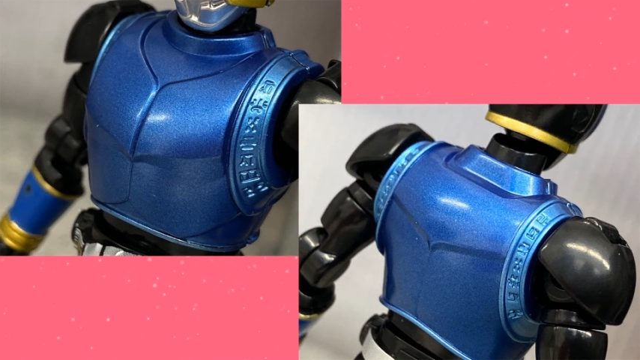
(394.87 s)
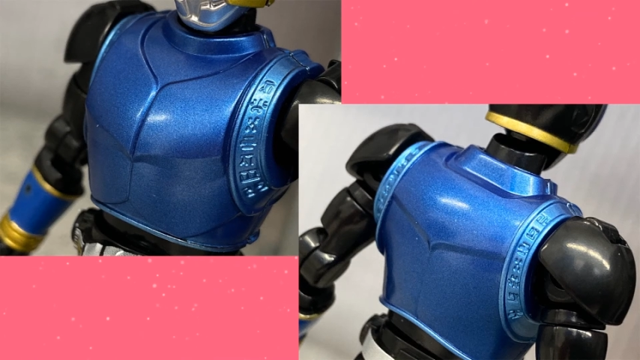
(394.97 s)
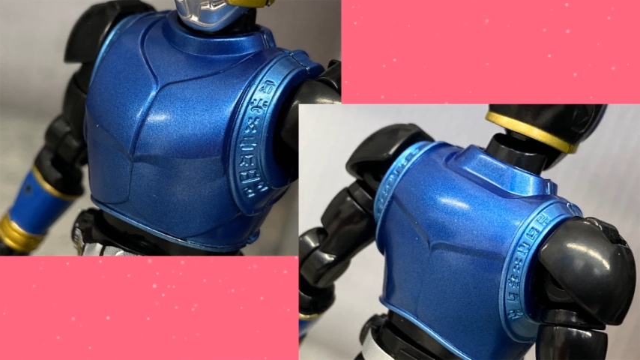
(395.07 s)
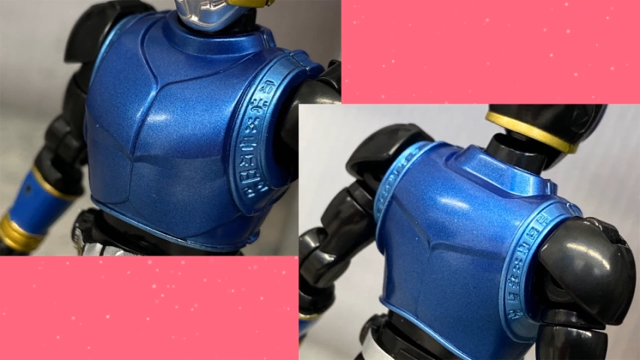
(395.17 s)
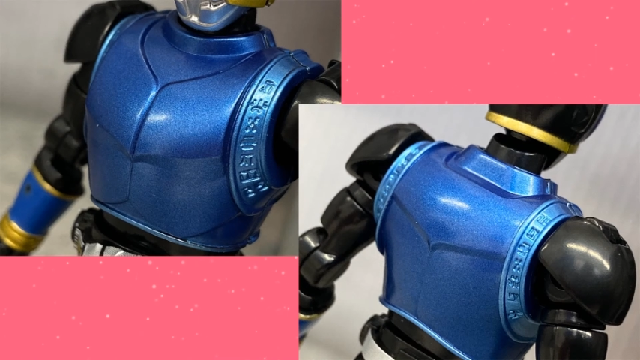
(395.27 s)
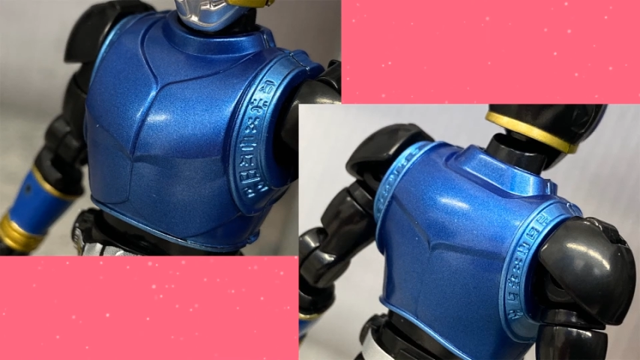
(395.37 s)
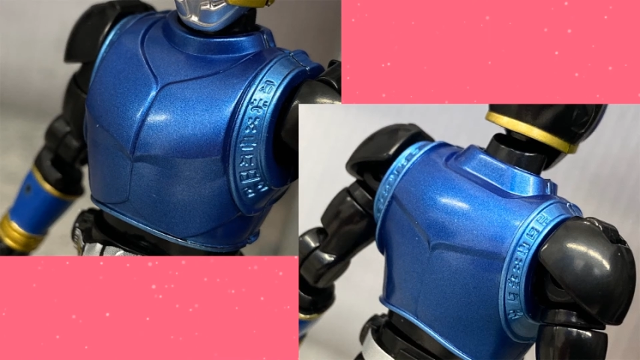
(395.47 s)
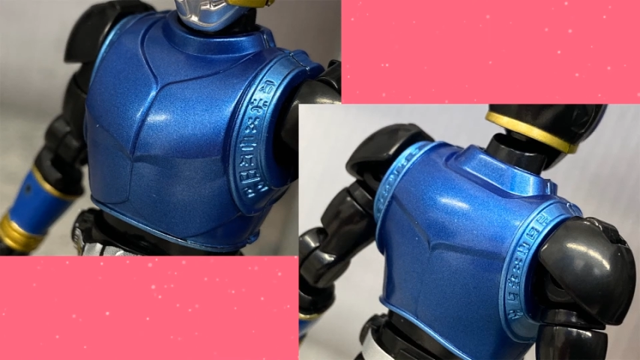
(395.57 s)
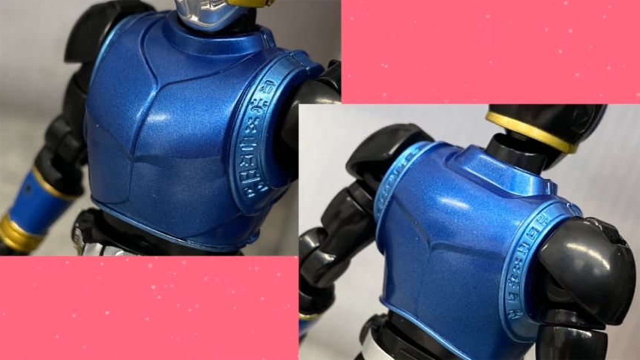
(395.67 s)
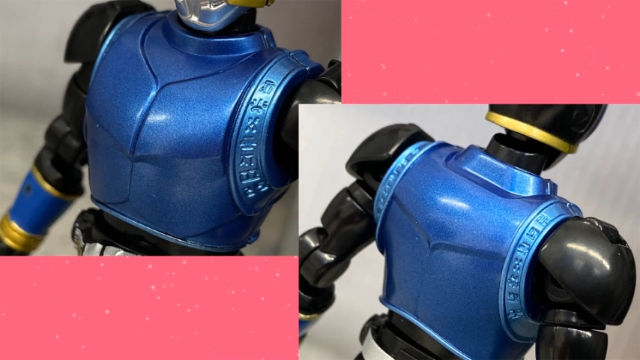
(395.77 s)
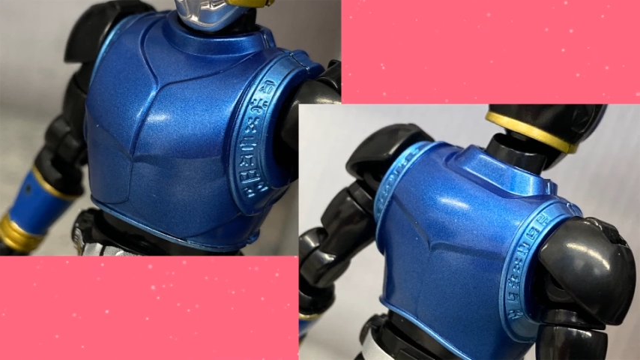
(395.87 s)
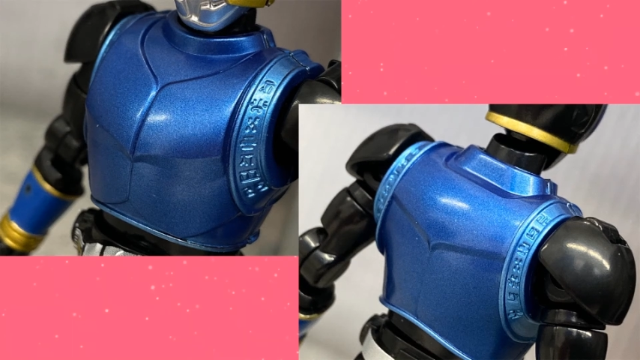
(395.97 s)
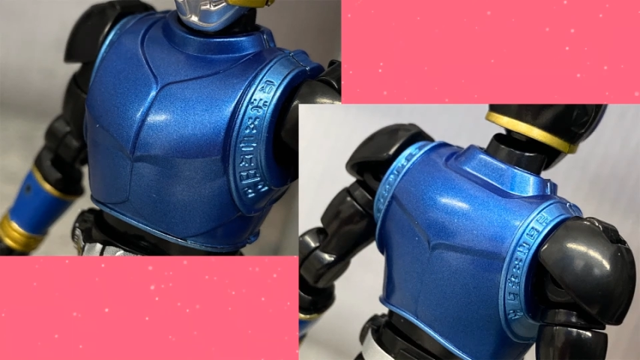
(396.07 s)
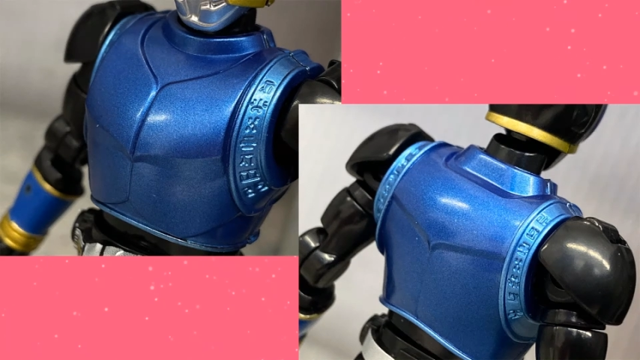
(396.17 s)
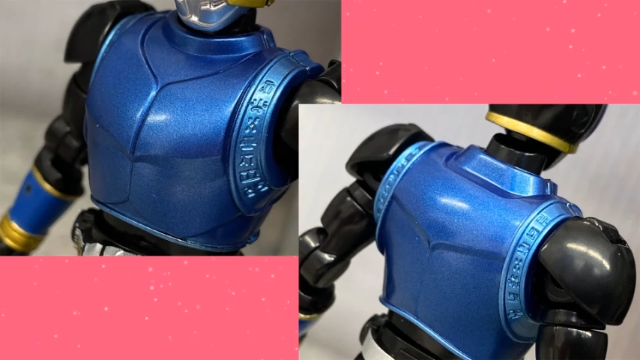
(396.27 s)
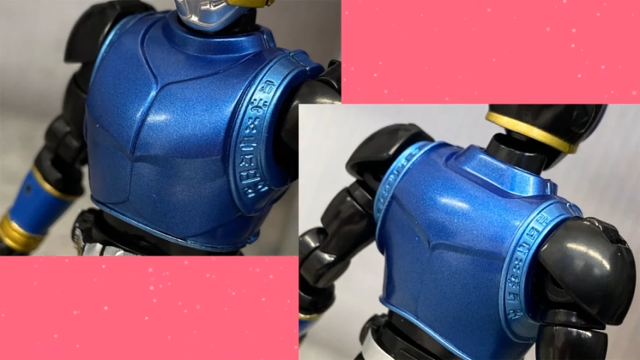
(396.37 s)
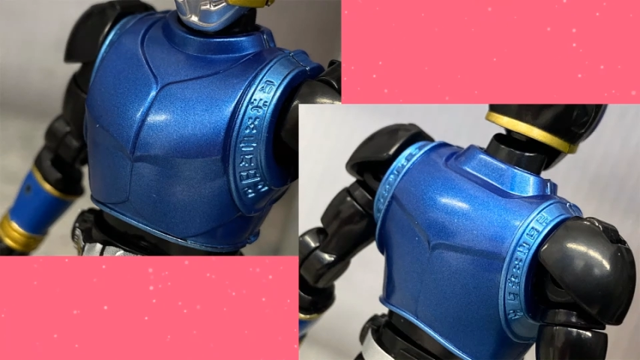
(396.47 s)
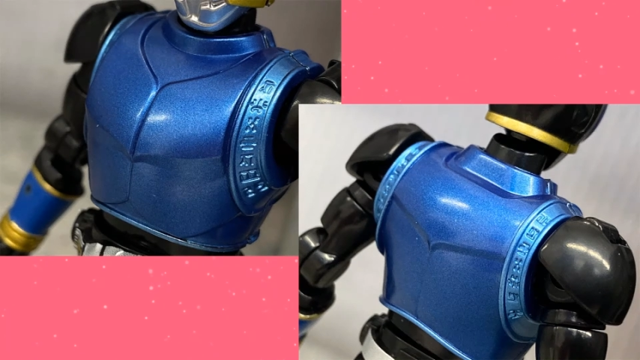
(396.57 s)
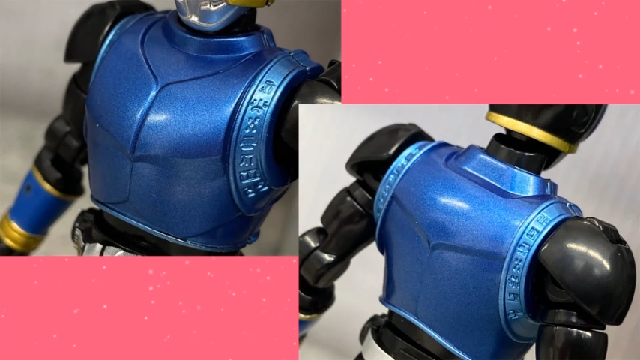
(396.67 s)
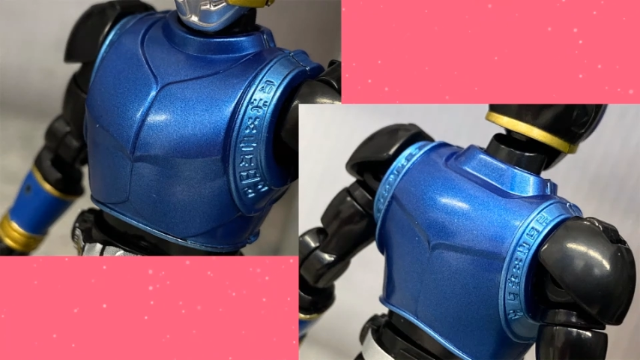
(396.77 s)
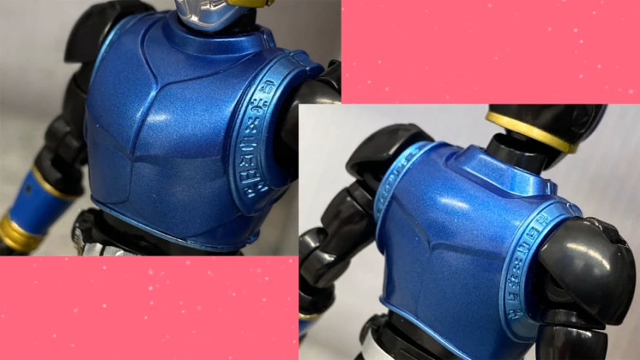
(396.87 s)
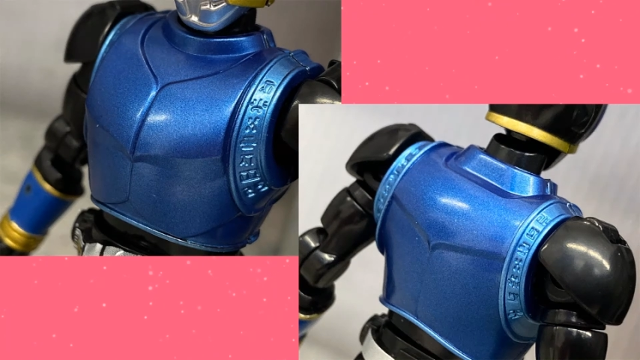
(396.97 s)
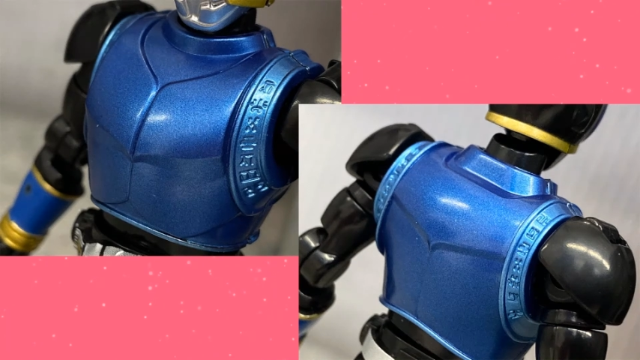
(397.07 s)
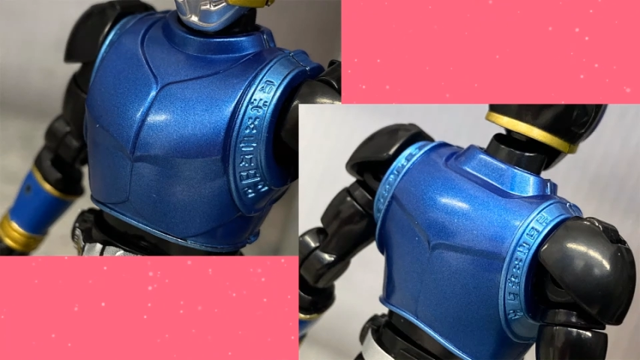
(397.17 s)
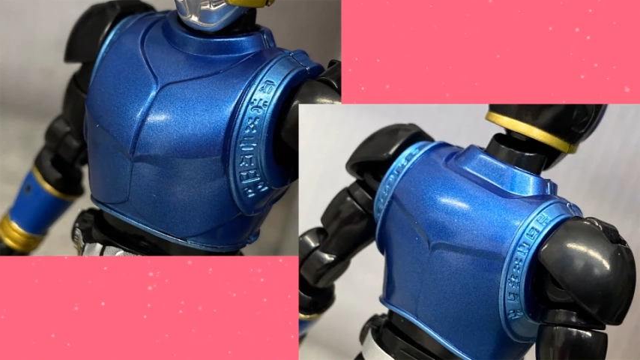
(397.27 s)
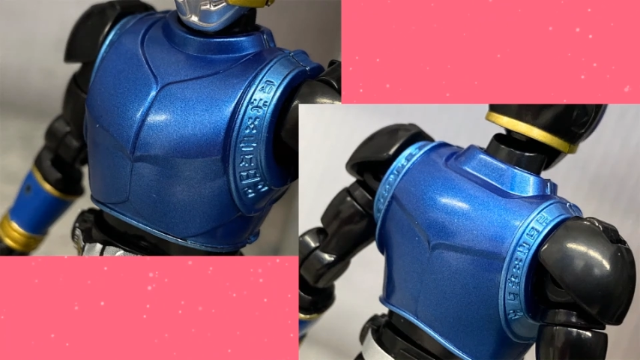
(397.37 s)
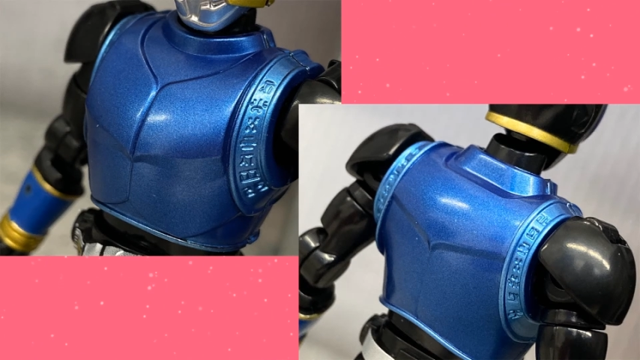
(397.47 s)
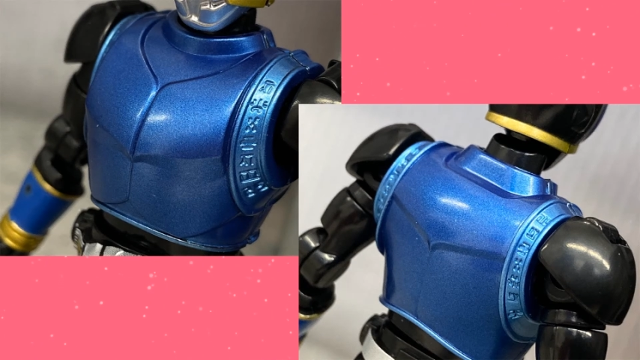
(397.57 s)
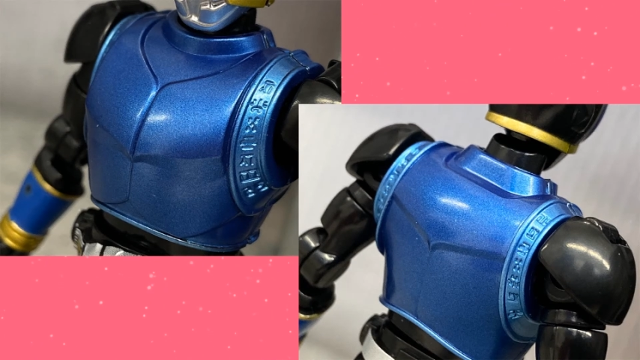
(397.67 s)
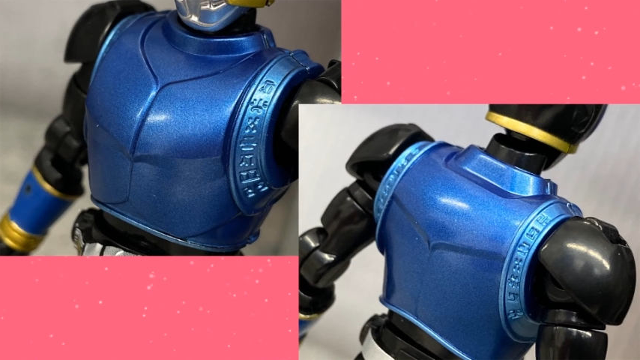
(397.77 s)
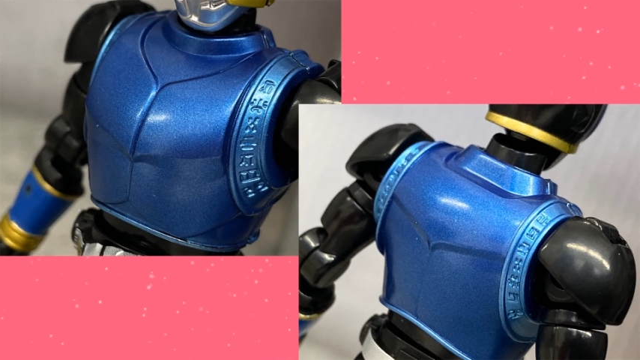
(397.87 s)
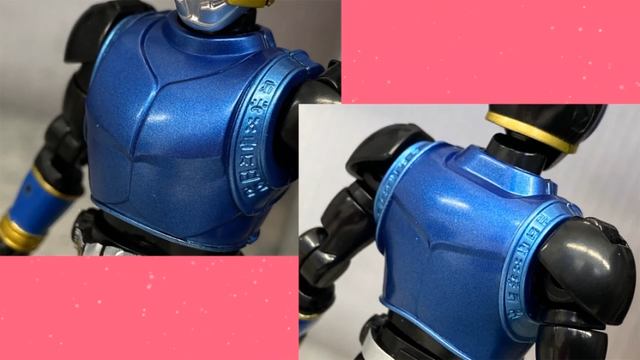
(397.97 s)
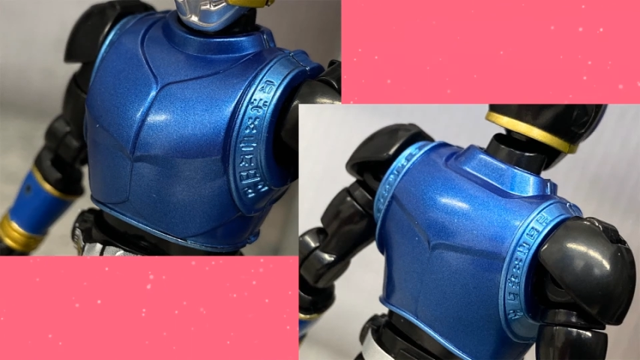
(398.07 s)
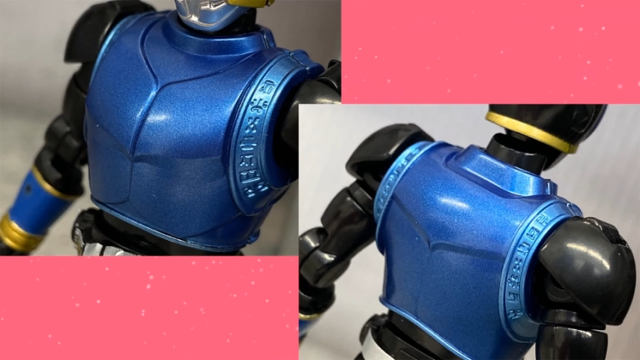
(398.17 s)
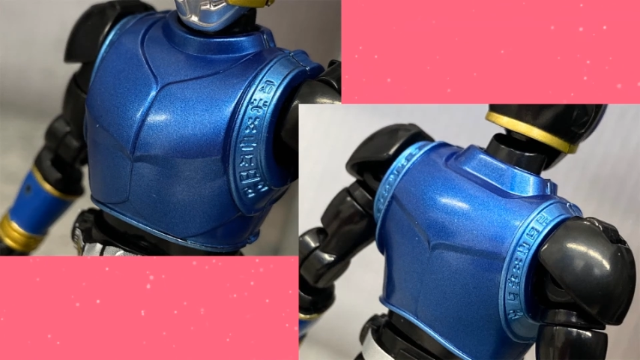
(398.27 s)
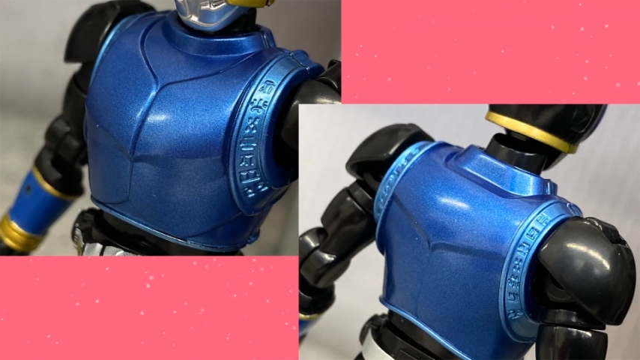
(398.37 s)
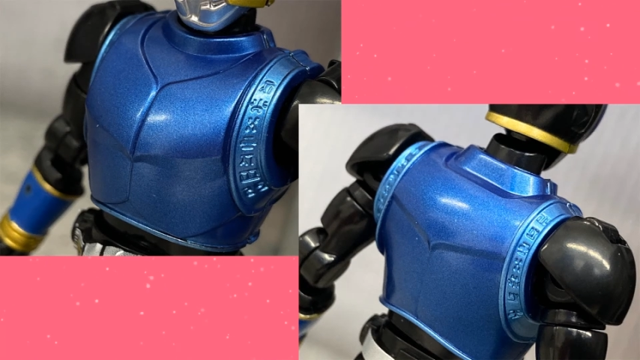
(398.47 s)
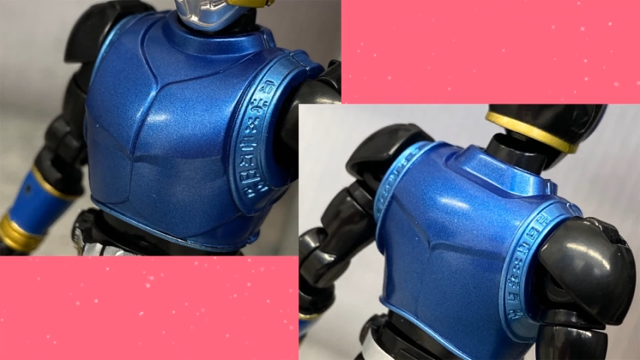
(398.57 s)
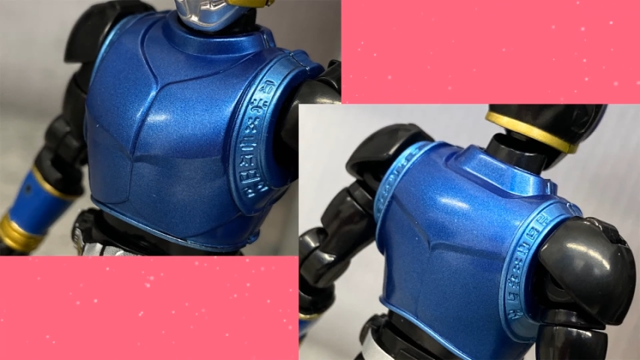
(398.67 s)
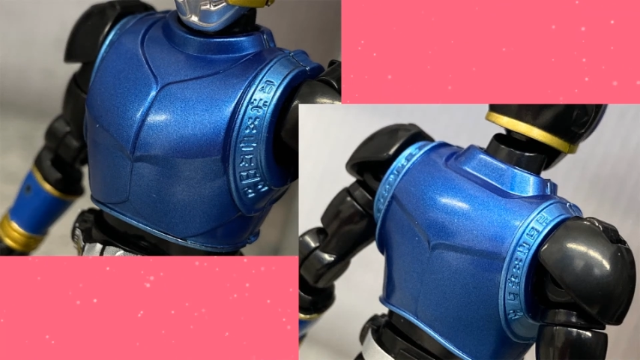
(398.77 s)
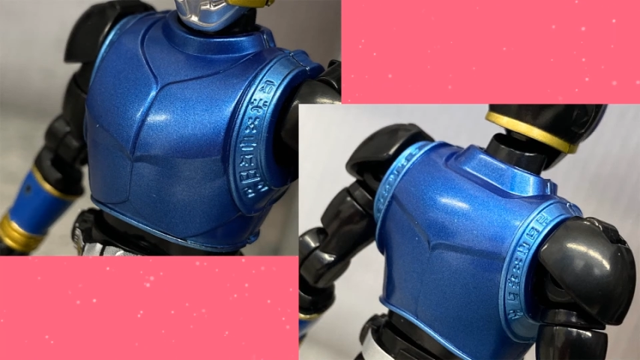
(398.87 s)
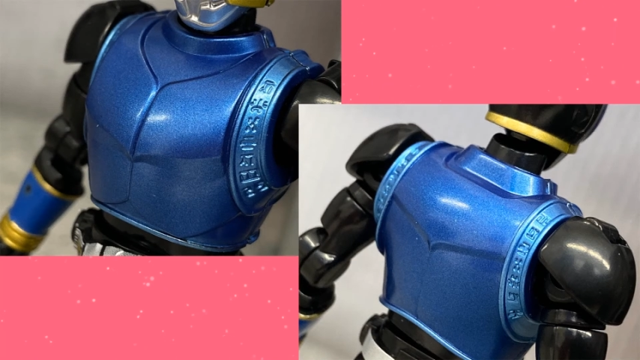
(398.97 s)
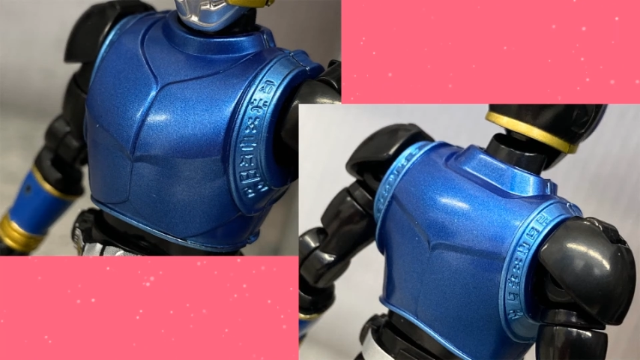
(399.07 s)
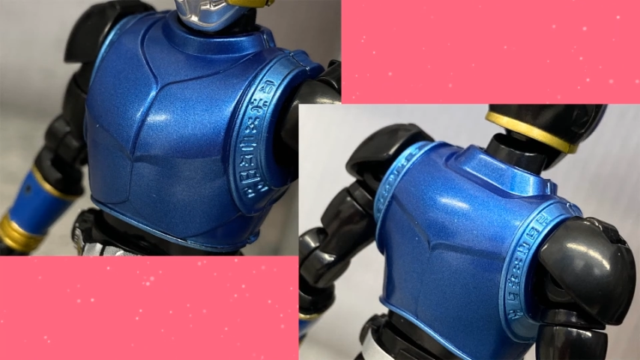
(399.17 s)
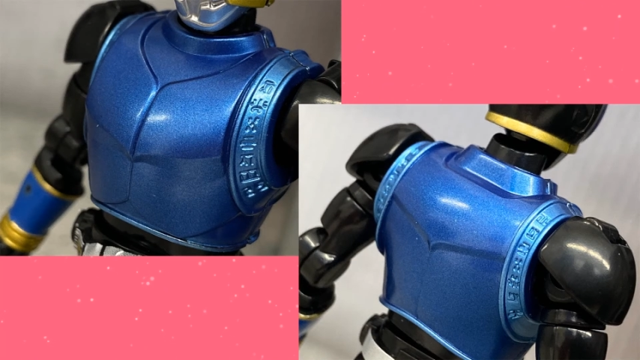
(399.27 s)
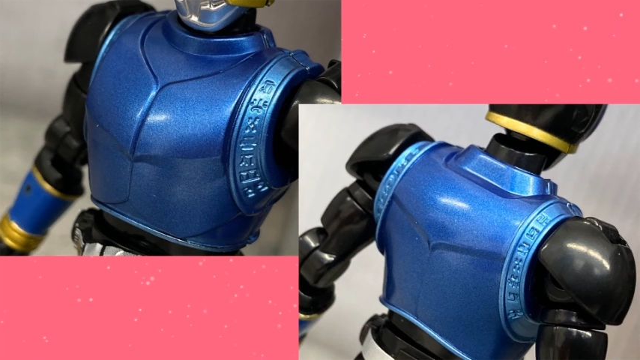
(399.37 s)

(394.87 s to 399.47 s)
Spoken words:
[unreadable: no face in view]